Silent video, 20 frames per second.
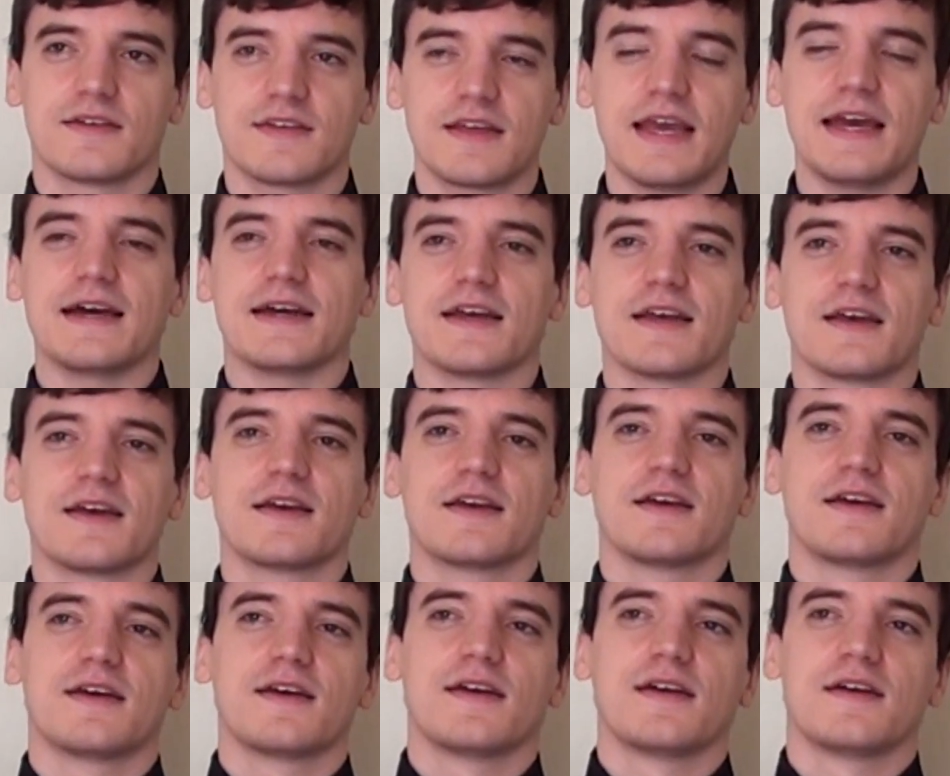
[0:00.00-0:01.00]
Yeah.
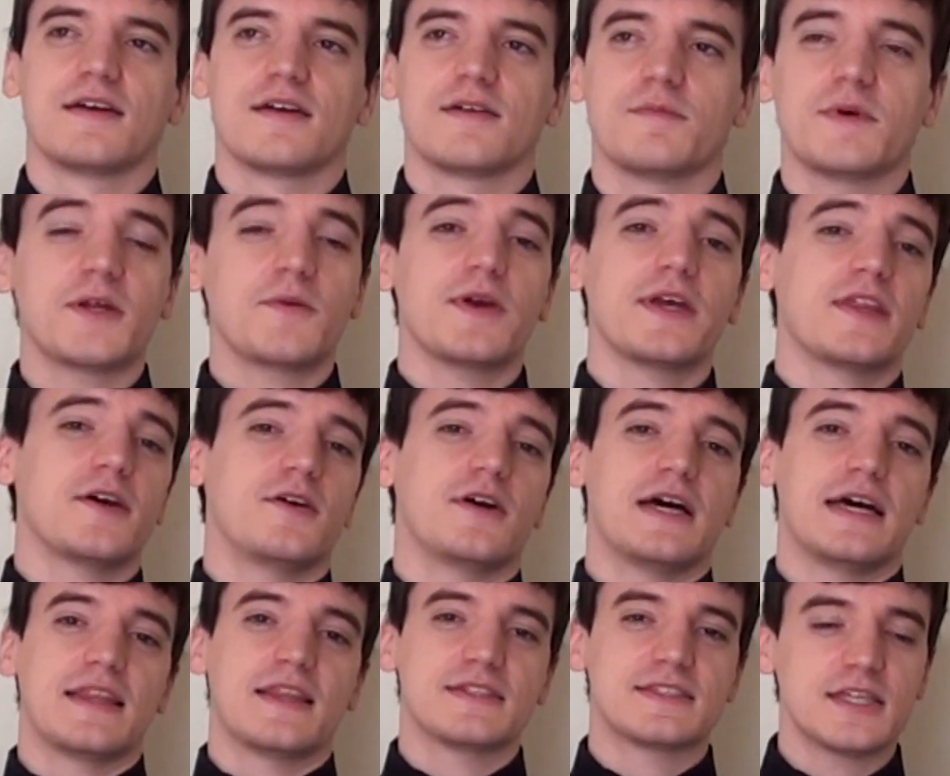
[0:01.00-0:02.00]
But anyway,
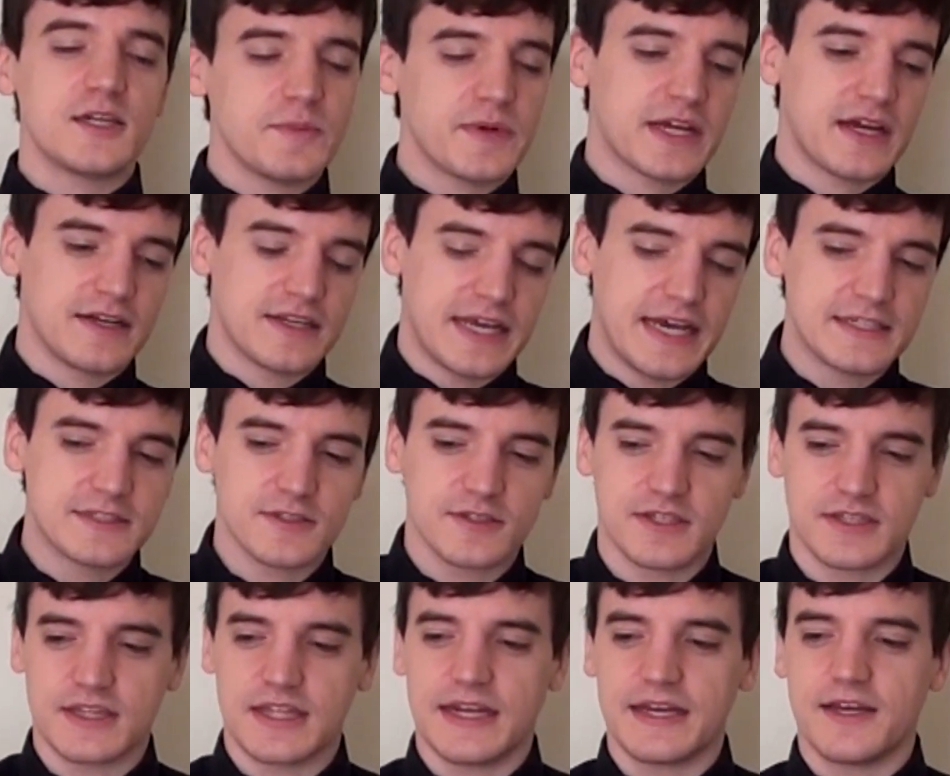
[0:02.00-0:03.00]
though, the Cinema Con Queso
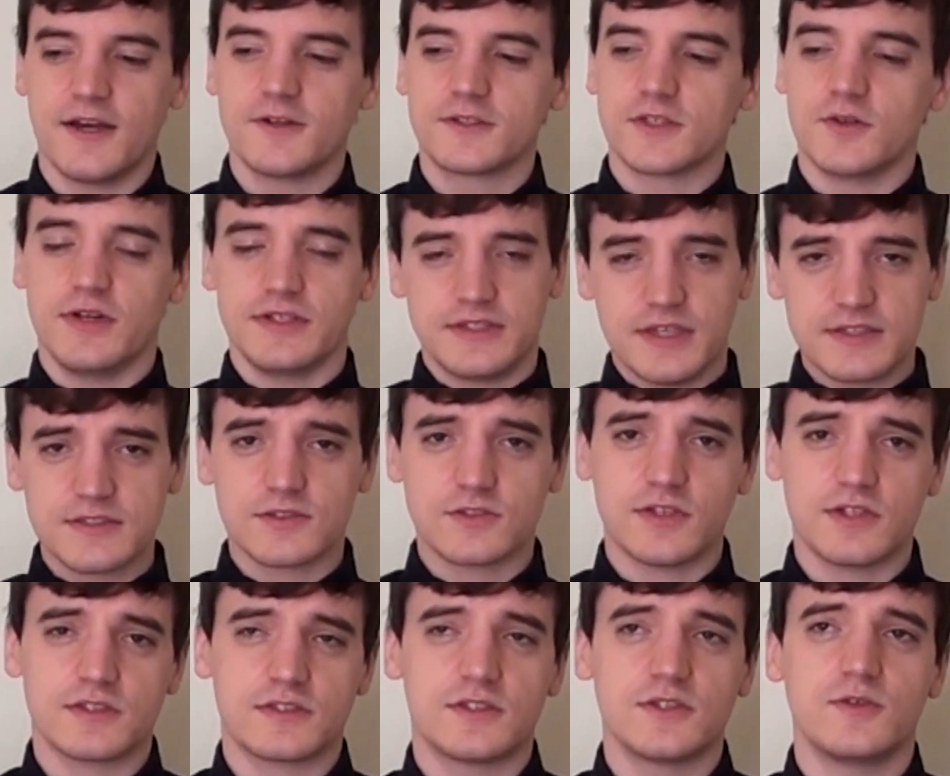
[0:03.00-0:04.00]
thing that I go to, it doesn't
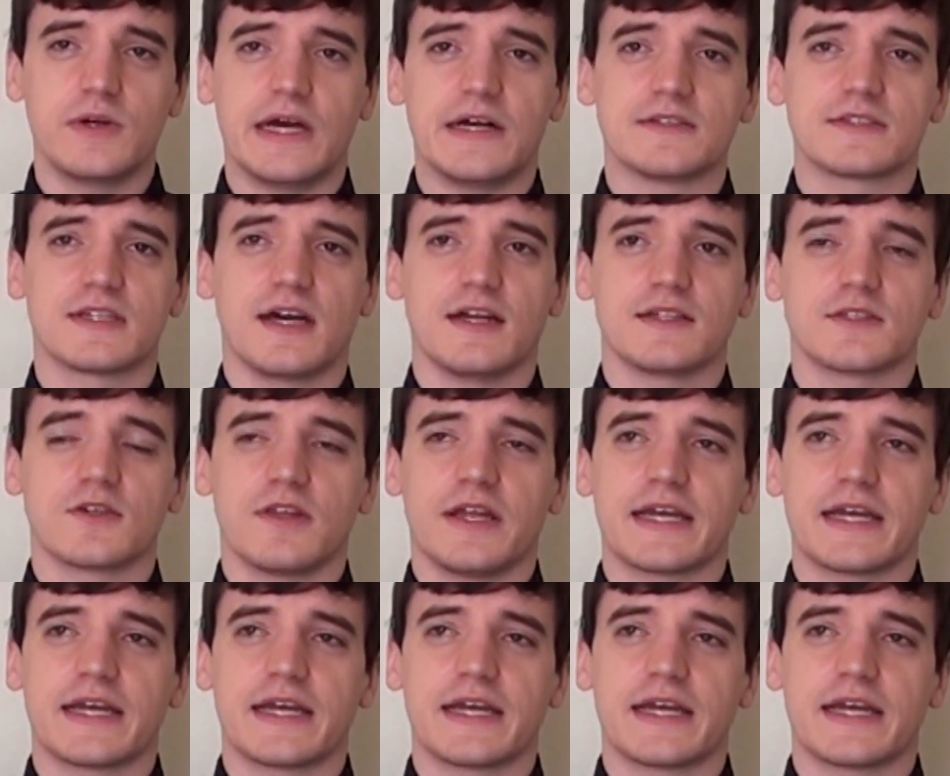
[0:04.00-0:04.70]
just do El Santo.